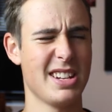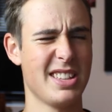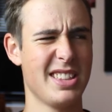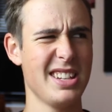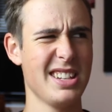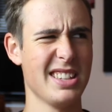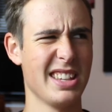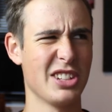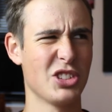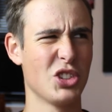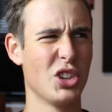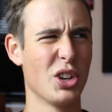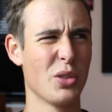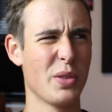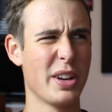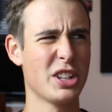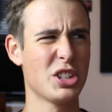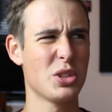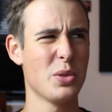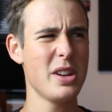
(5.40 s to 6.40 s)
I think that's got a
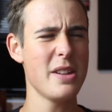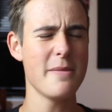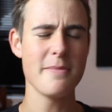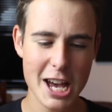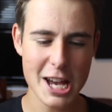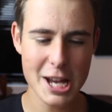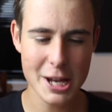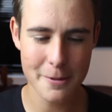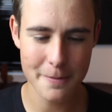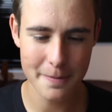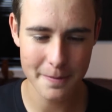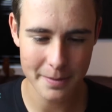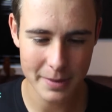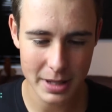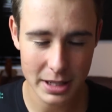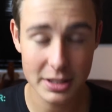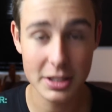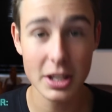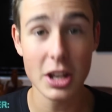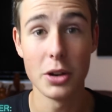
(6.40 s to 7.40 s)
ring to it.
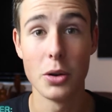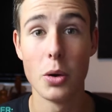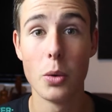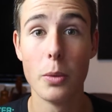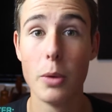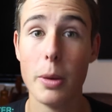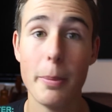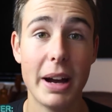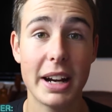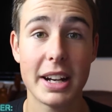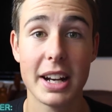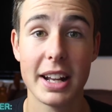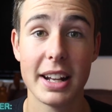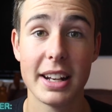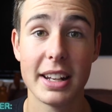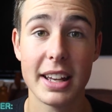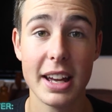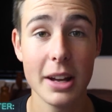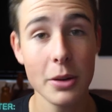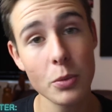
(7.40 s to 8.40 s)
So we're back at
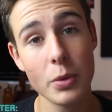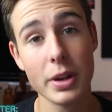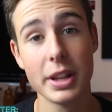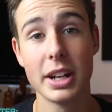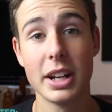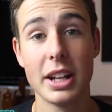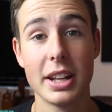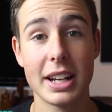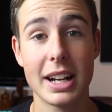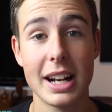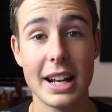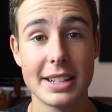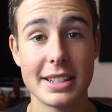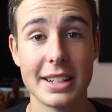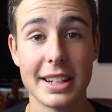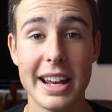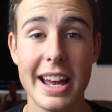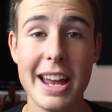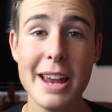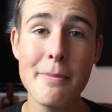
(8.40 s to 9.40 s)
it again with another
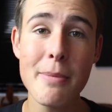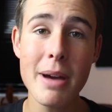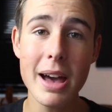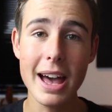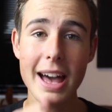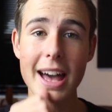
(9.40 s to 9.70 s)
classic game,